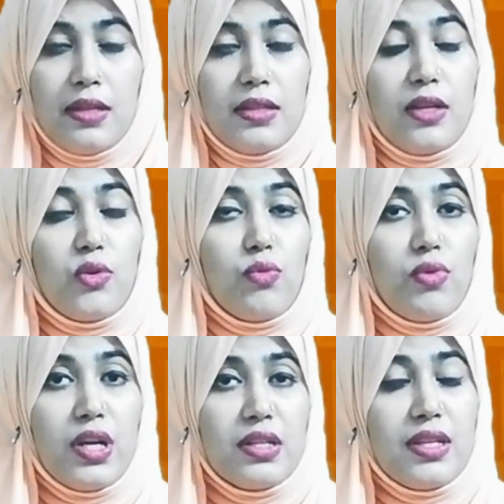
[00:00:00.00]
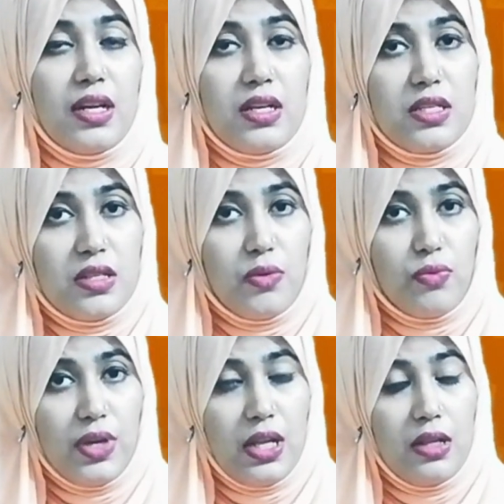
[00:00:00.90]
Then where there is a
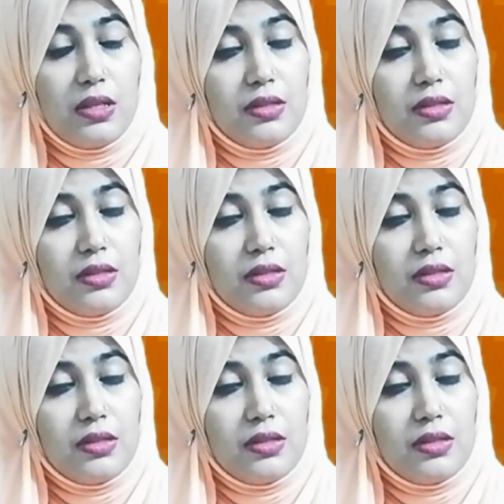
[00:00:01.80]
will,